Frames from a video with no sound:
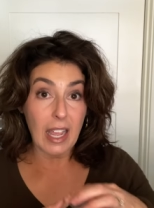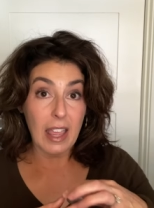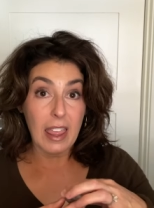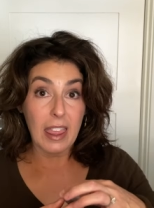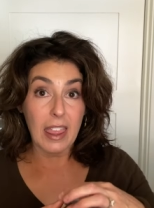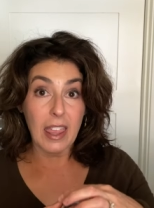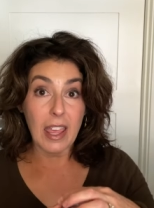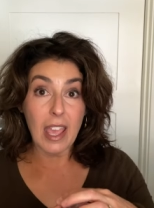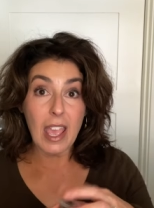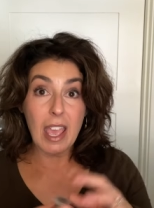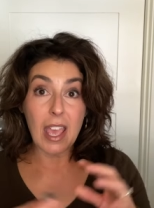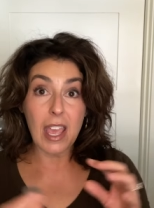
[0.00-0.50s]

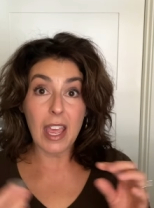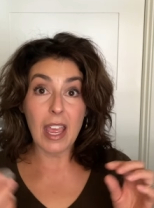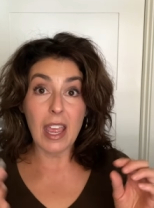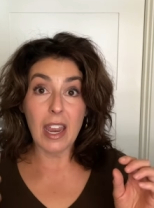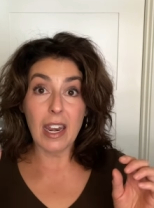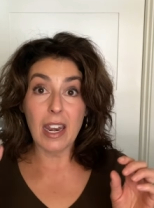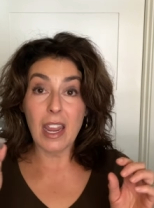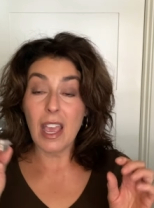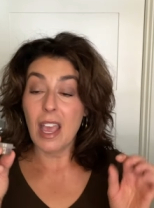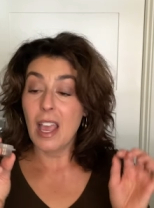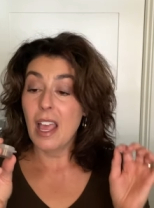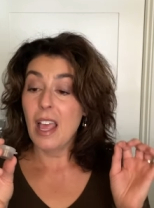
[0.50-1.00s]

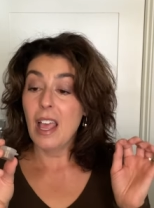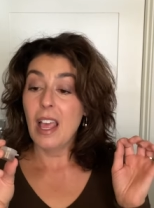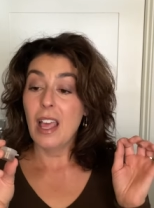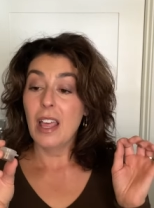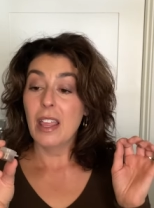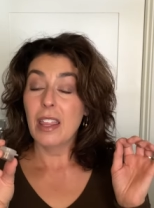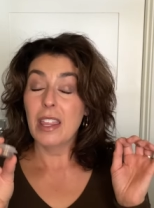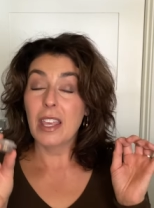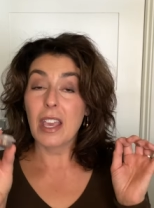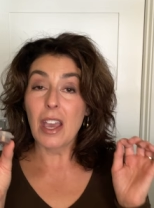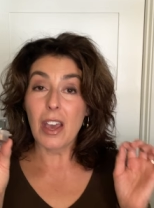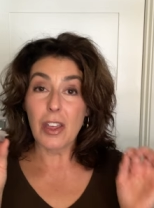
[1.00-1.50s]
then
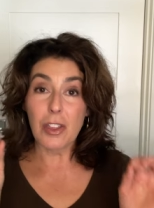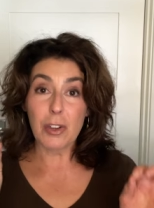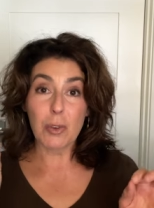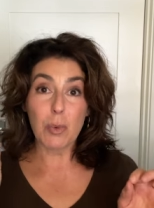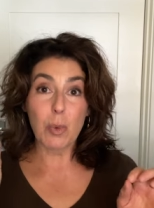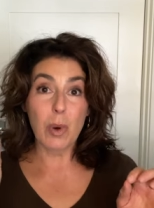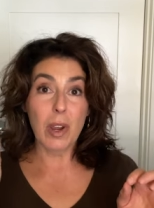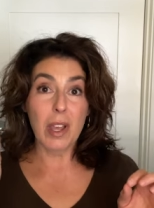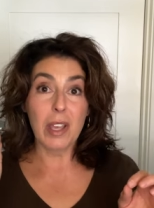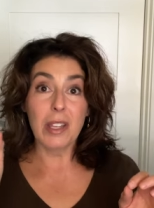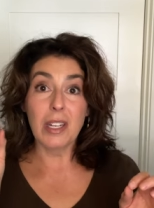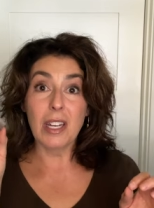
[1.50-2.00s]
the other
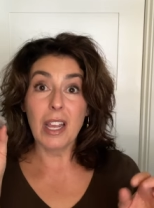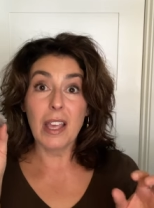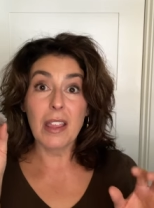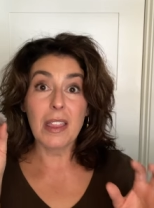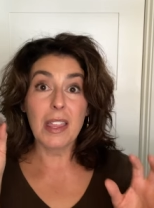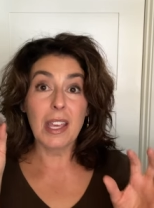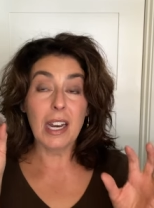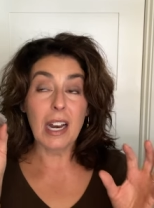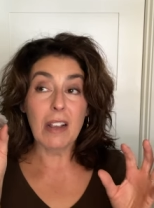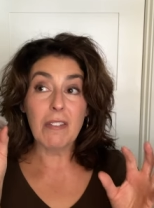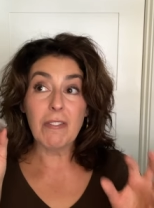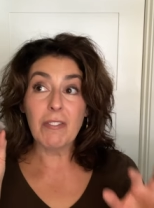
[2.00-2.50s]
one
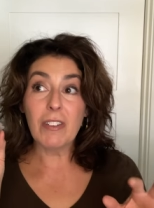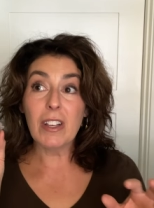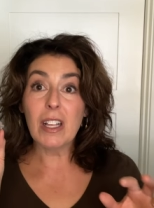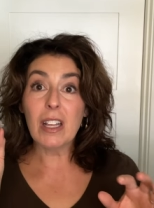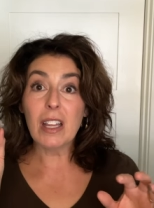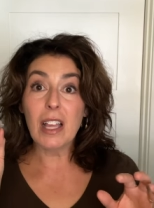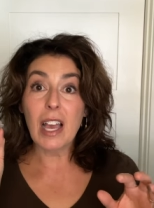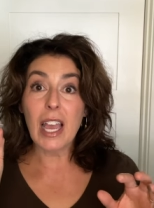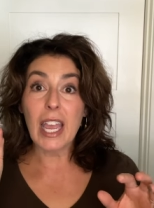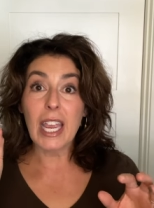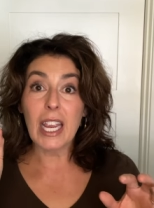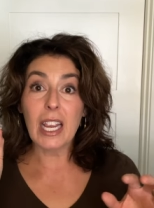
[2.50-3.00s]
that I feel
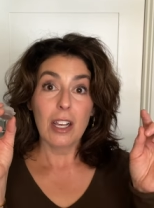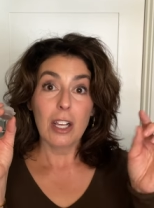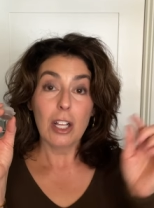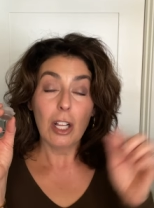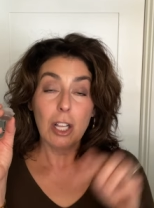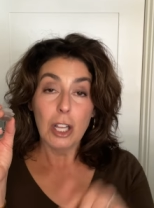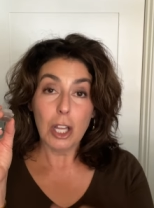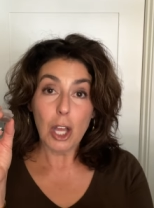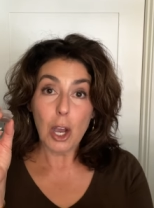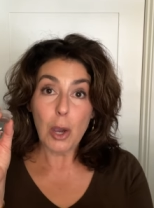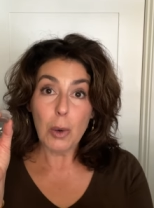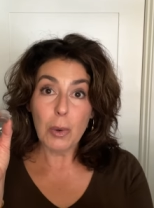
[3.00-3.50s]
like
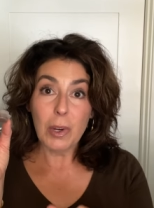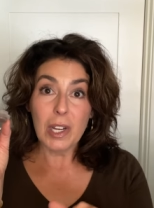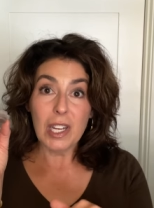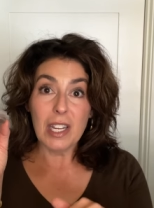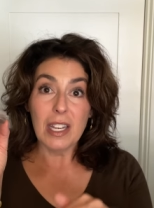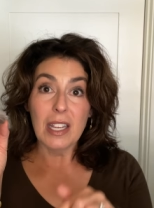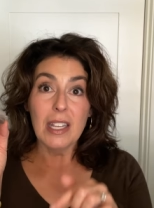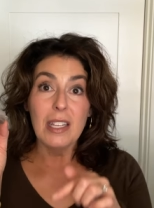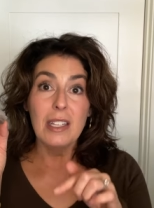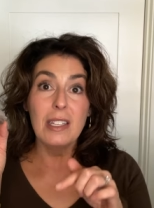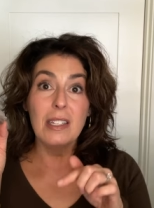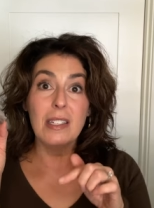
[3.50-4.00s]
Chloe
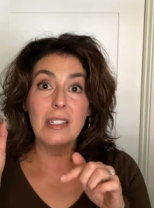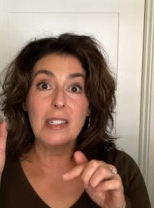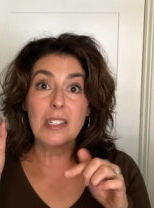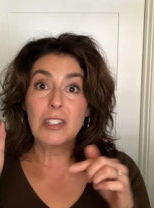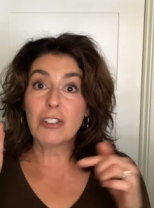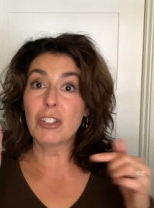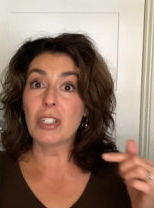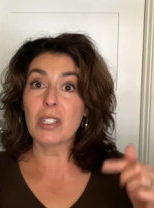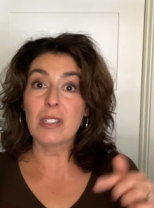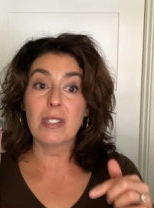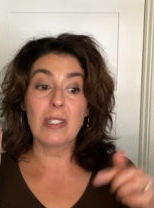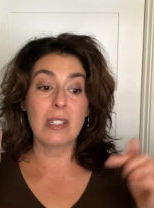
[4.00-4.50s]
is
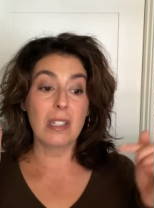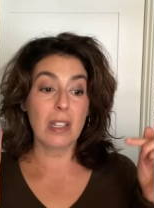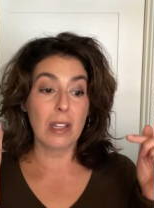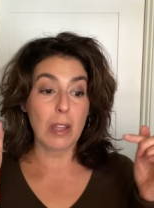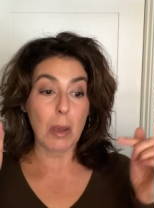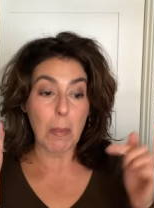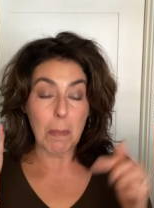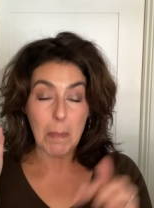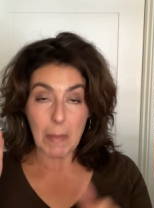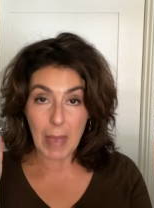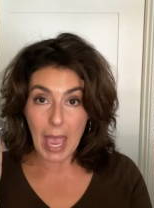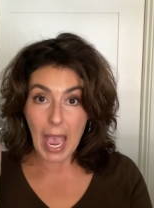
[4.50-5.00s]
just the
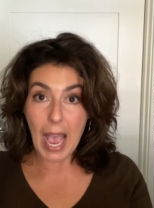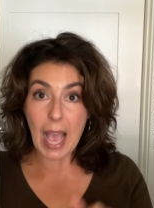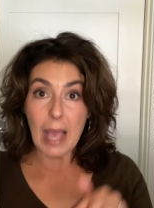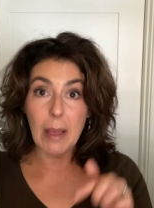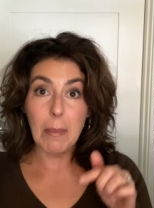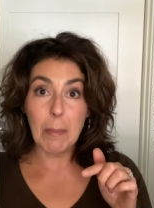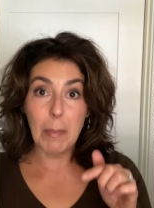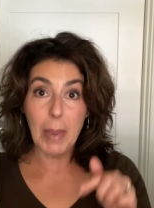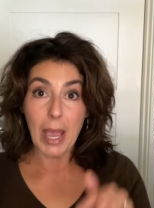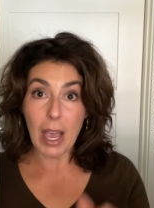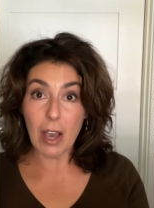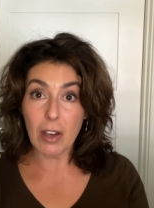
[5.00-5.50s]
matte
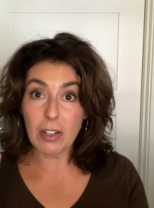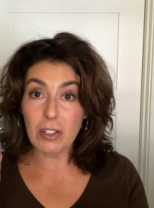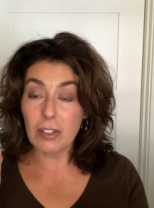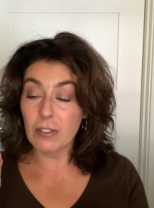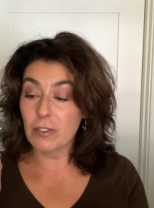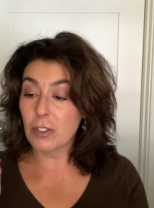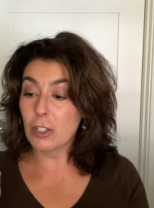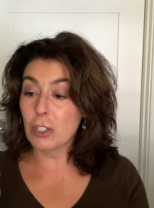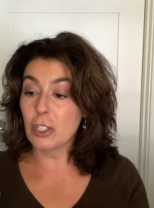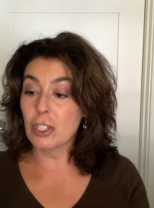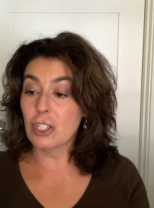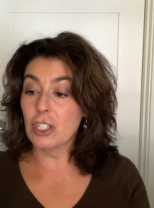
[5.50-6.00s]
powder
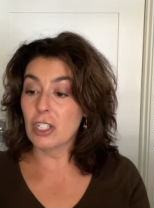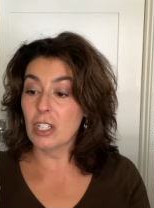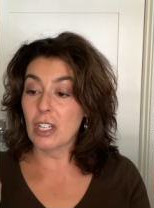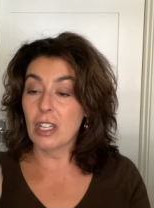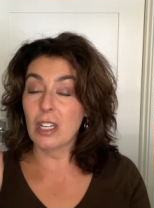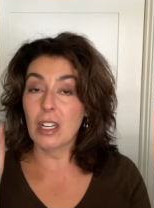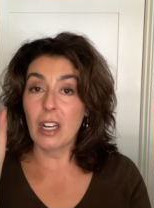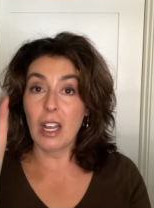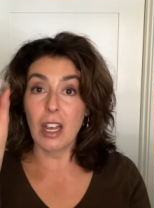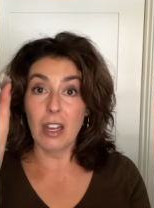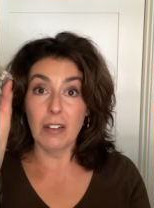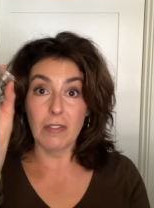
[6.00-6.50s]

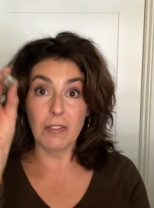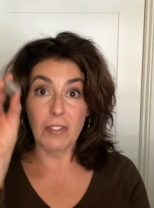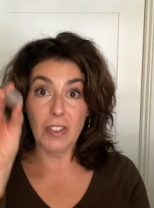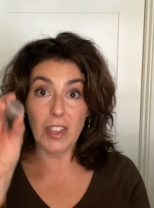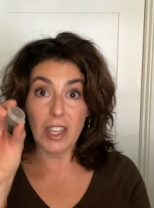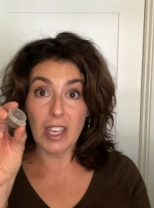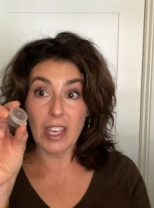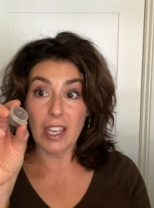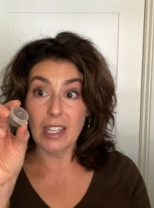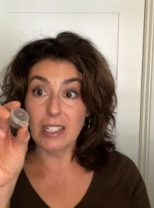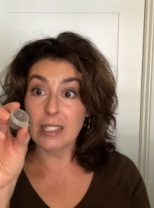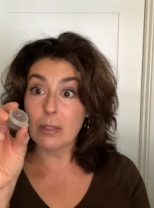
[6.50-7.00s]
version of
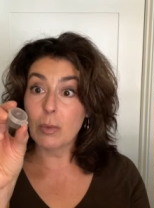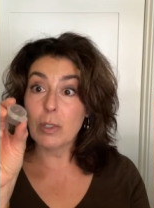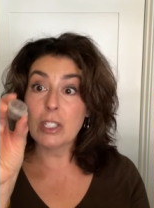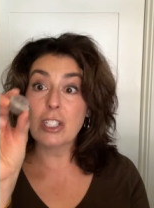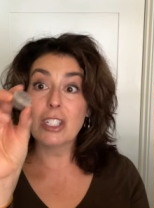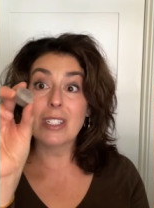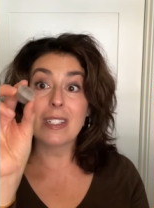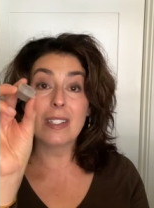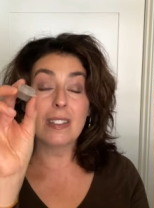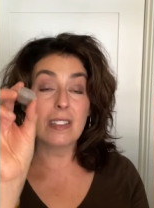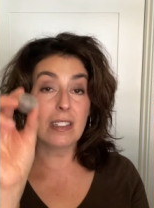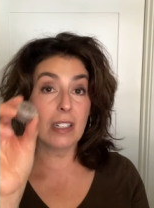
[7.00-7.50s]
this, which
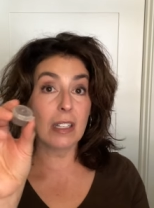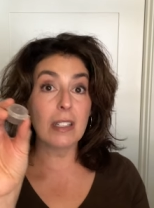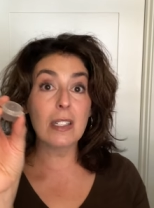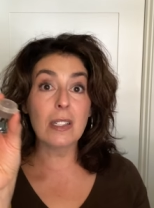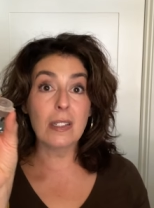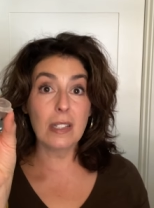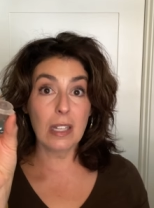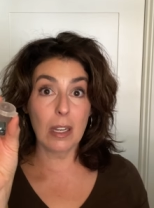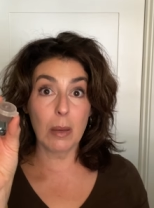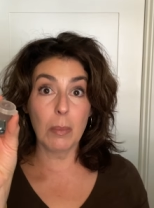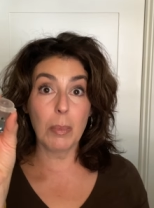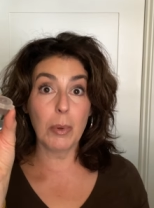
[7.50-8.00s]
is still a
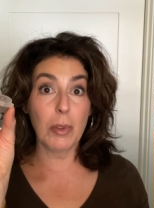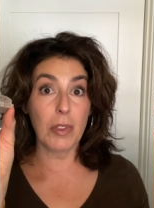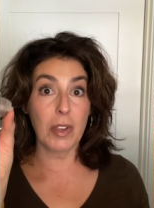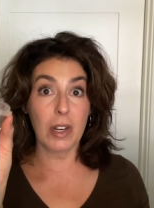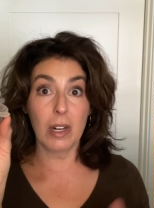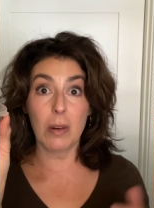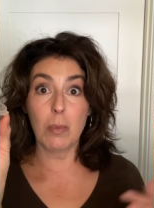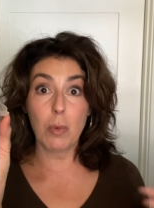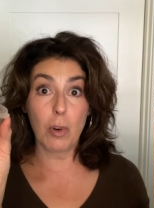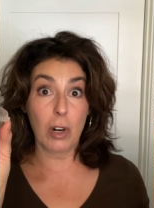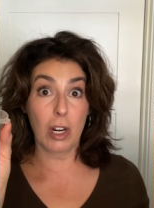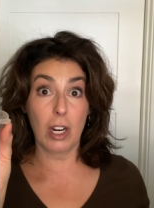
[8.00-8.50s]
sample that
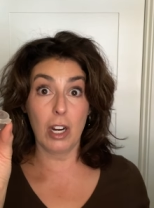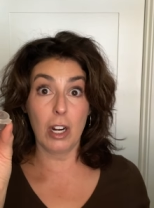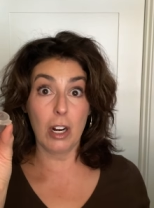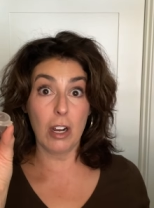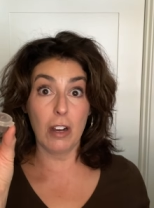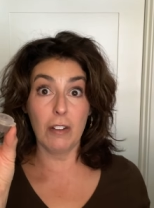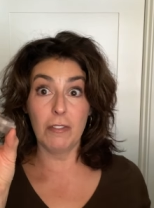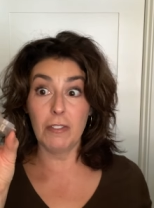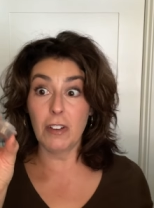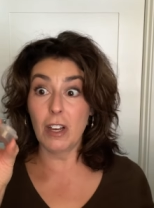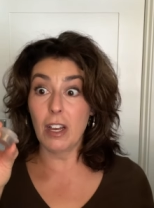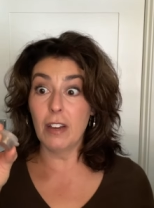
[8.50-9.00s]
I'm working
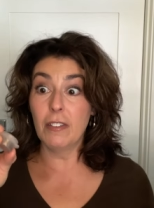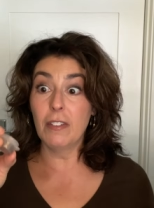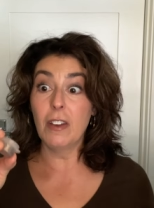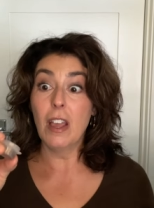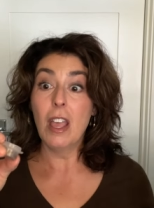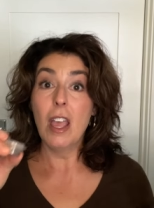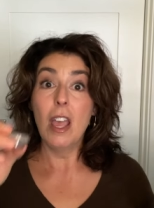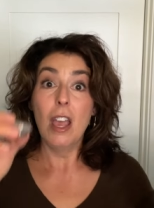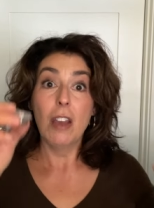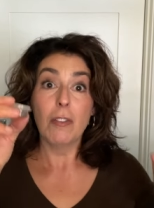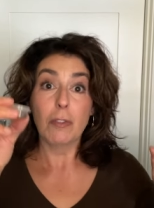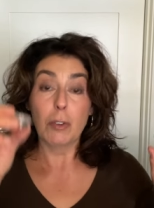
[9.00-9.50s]
off of
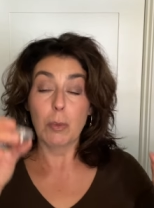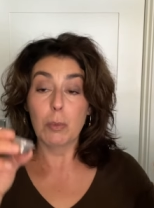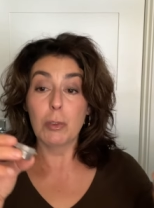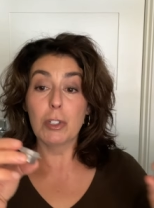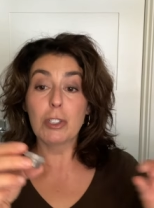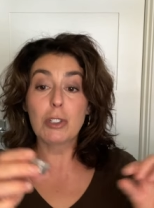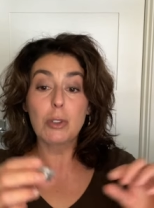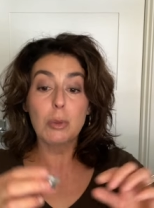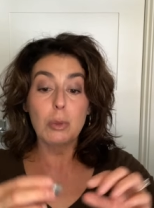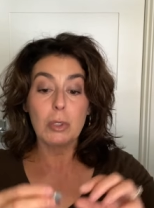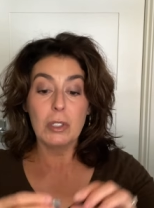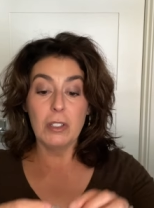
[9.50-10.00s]
from
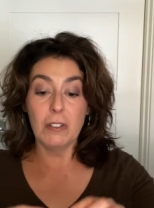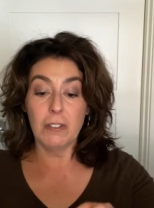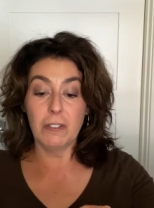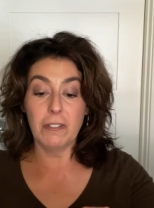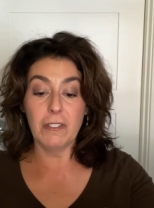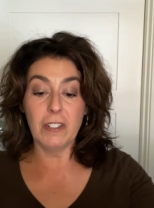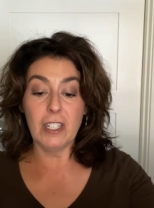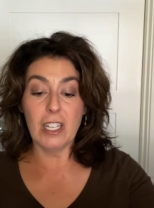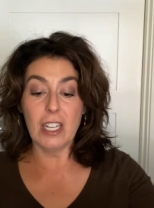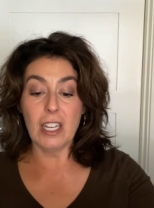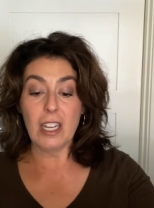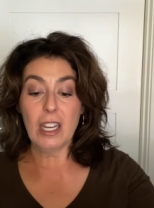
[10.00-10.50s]
Rituel de
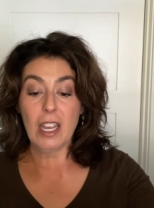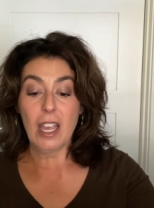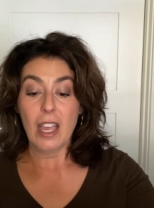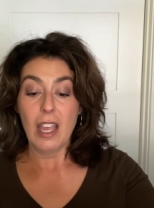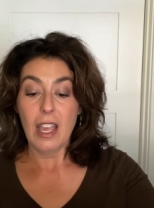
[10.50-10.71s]
Fille.